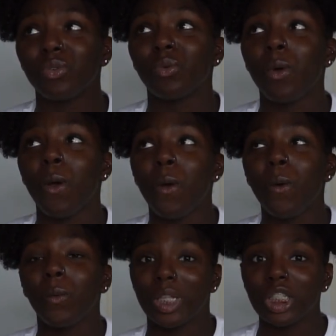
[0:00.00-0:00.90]
you
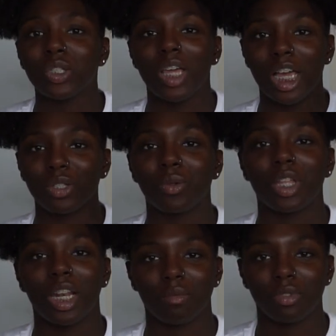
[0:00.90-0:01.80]
went to the high
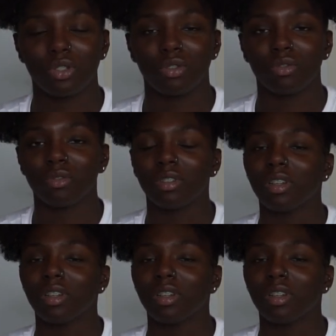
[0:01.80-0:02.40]
school that I went to.